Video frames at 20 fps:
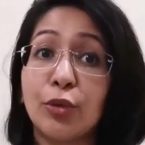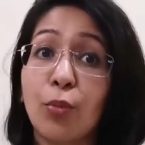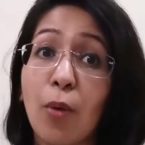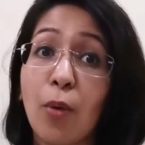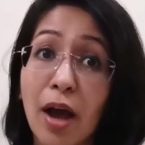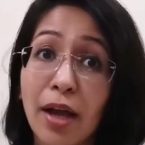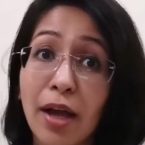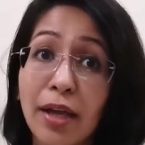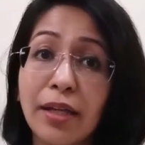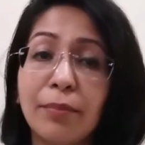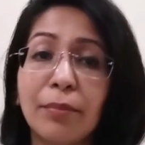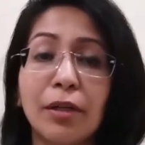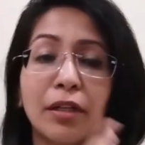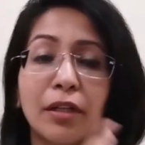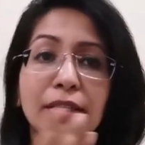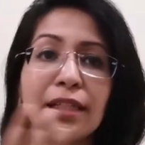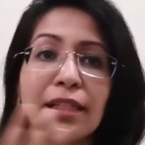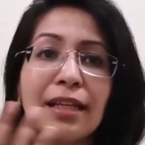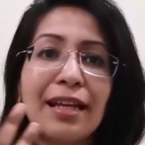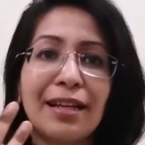Why?
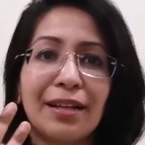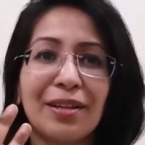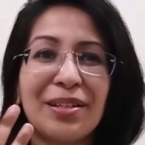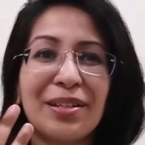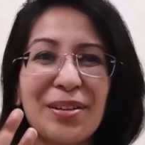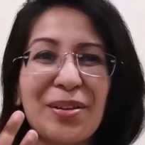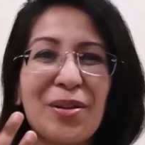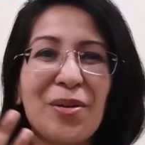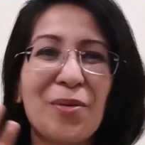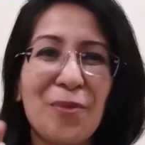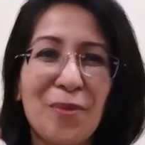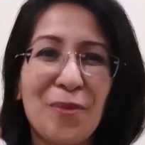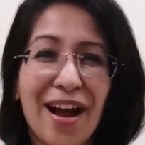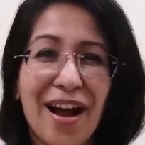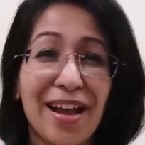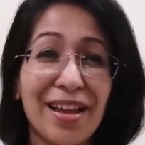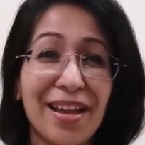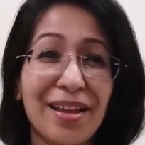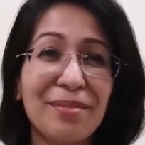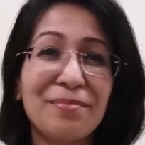Because
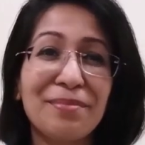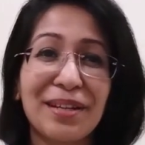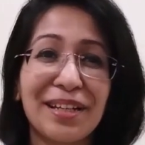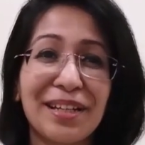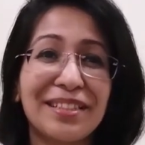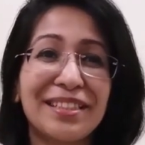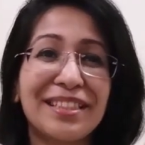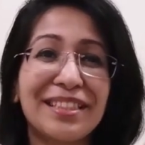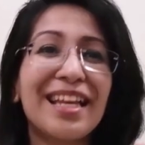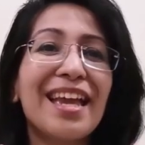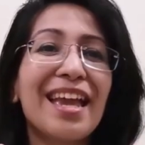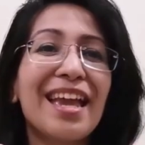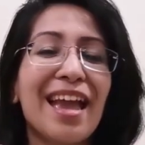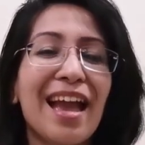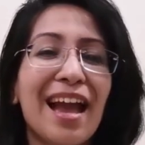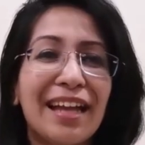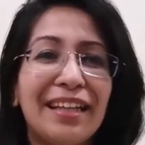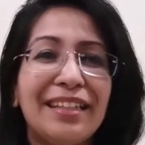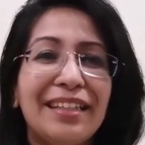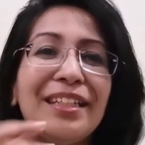why? Because
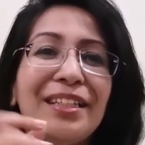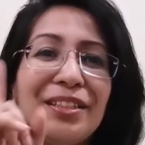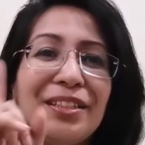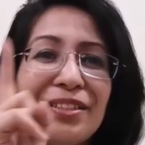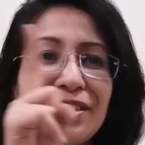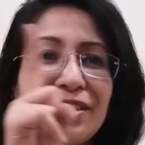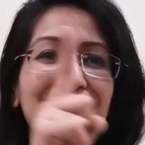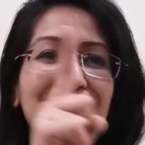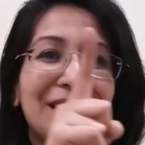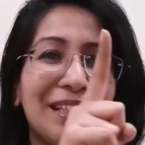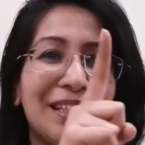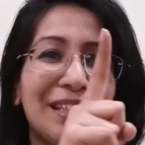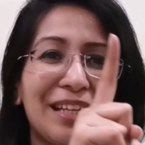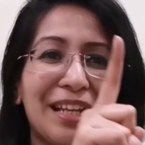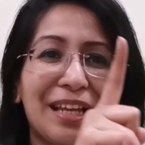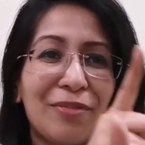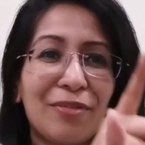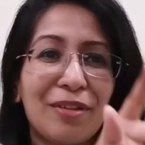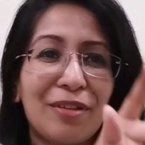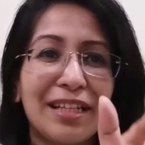I need you to see,
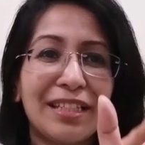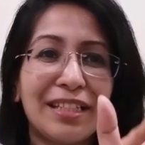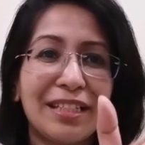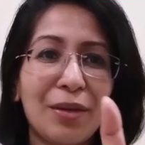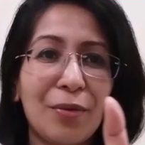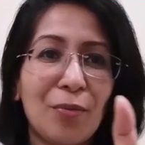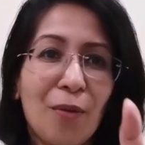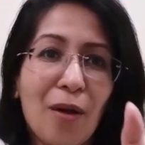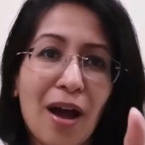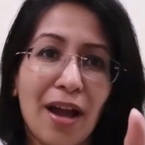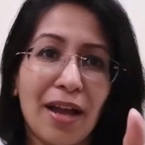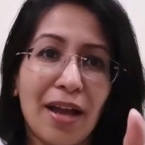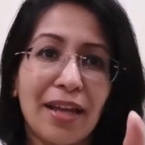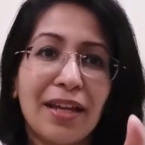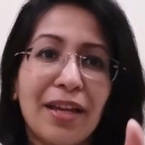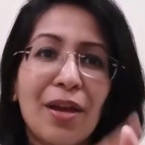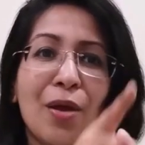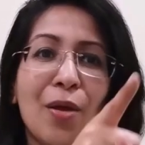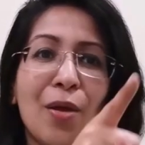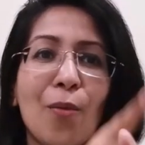like when I say Y,
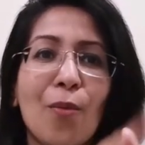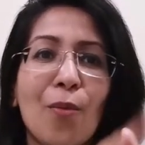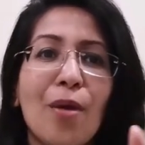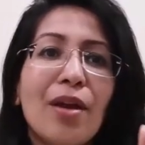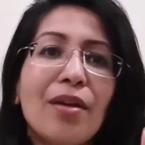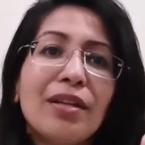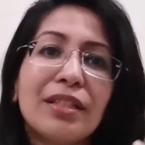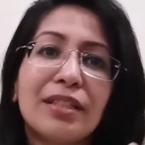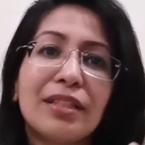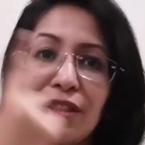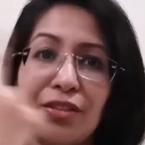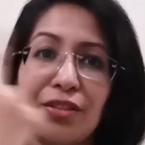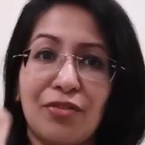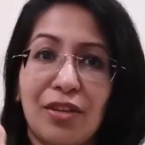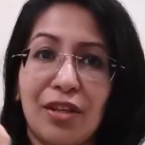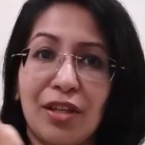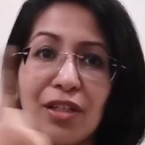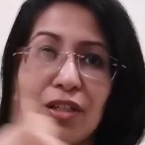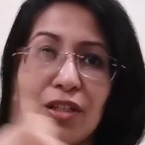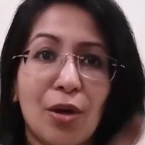where is this
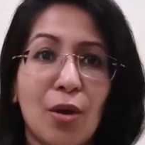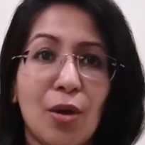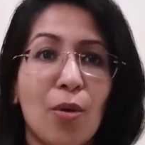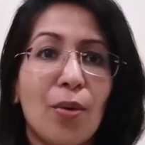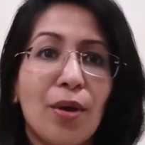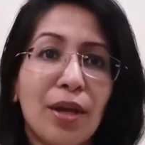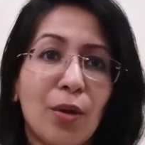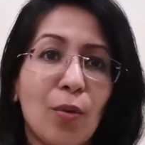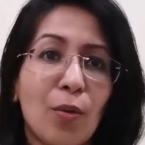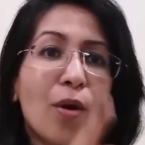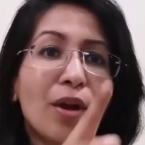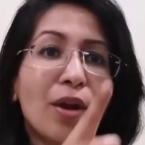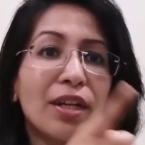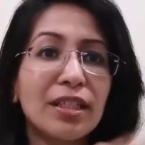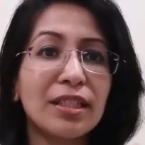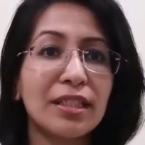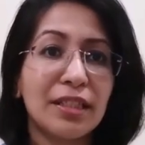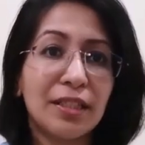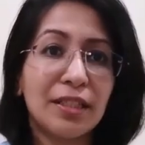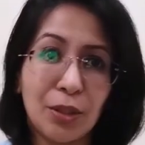finger going? What
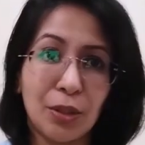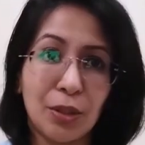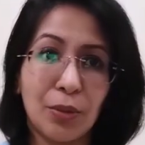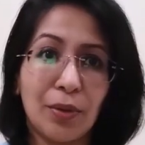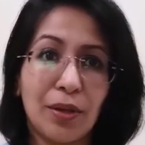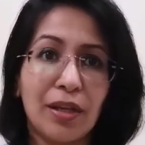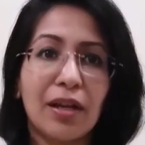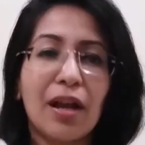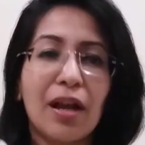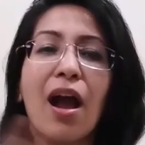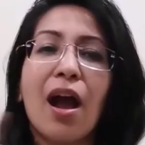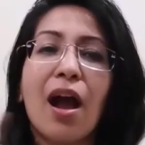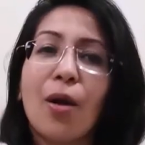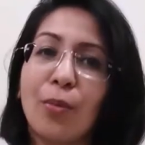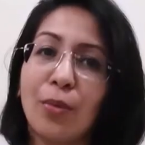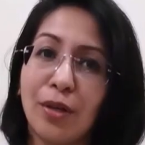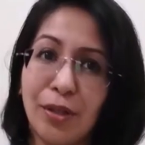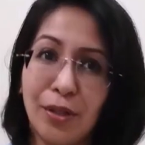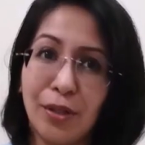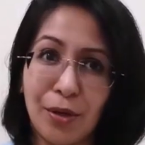is it doing? How
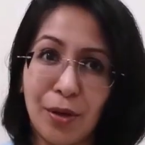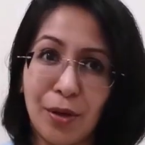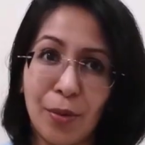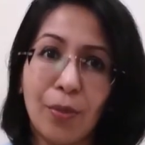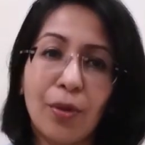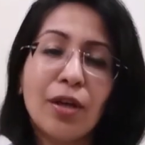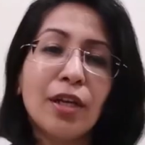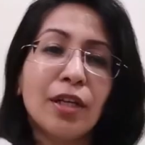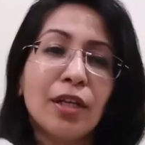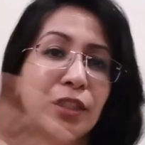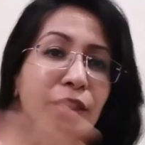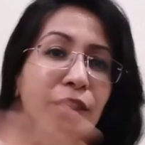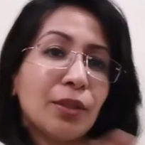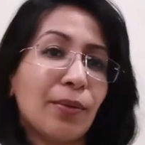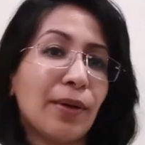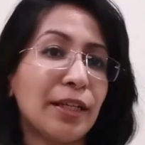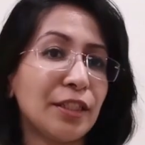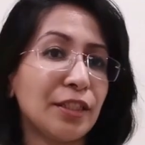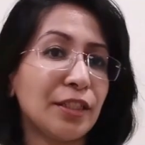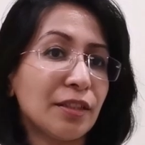will you know?
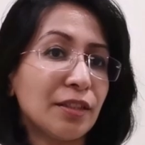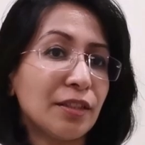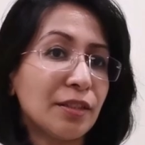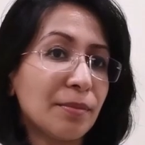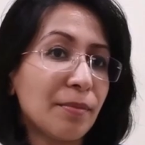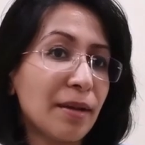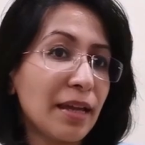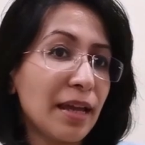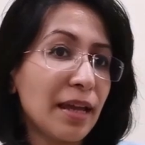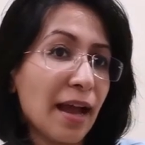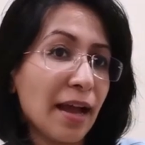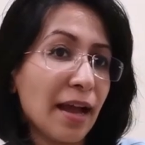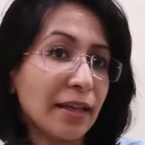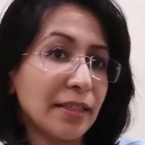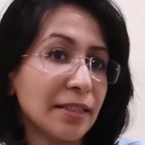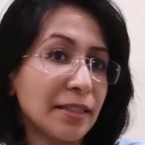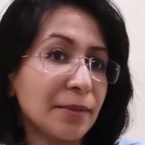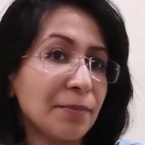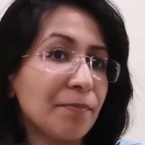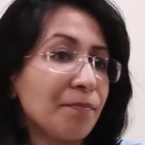So I turned my
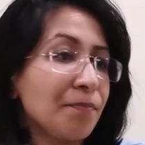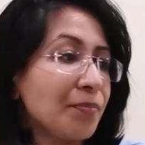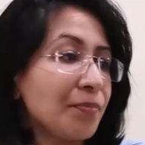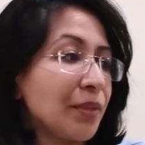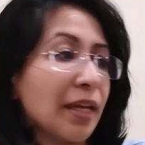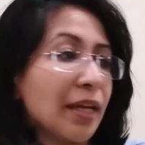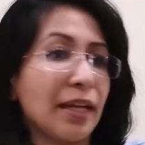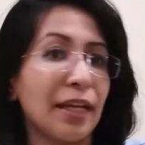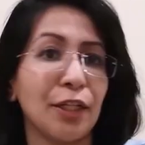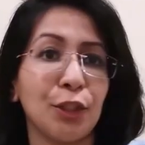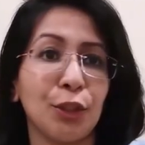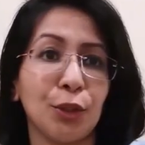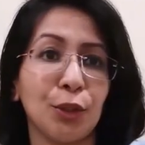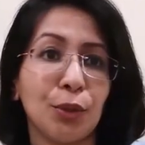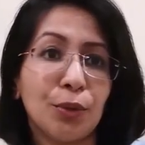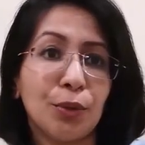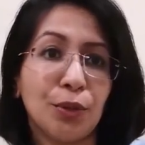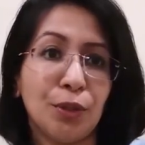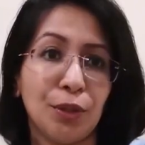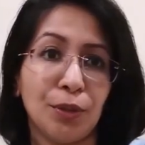hand and I
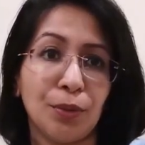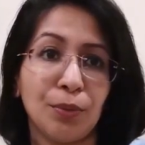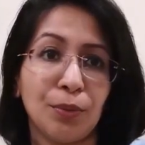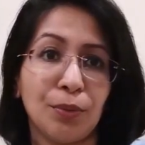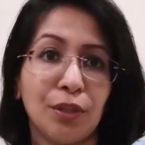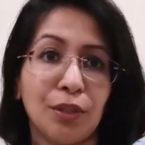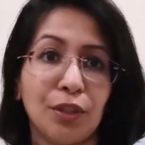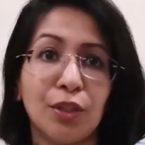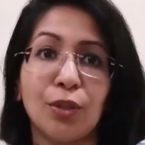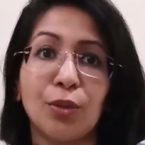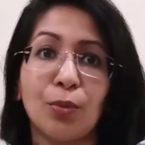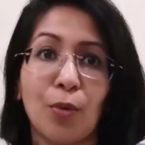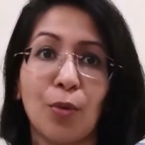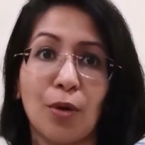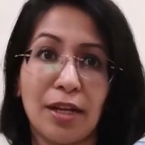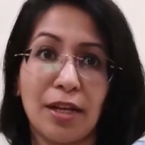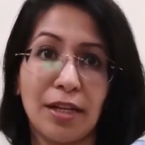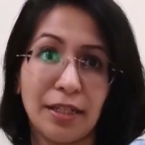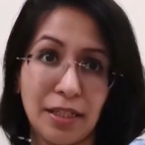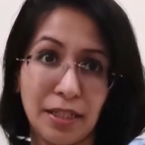showed you this is
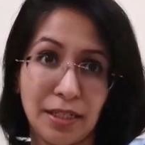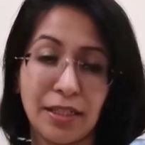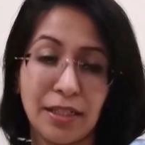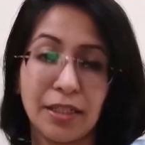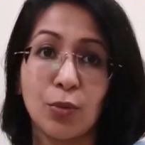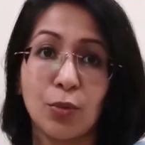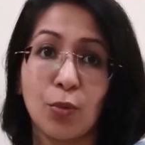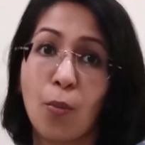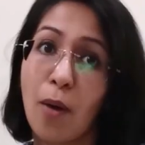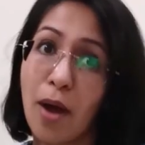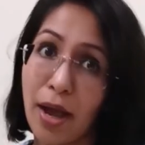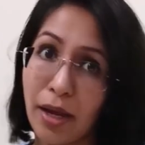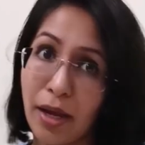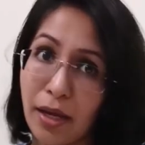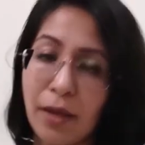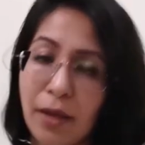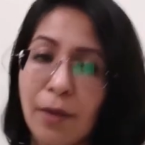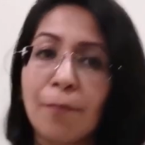what I did, this Y.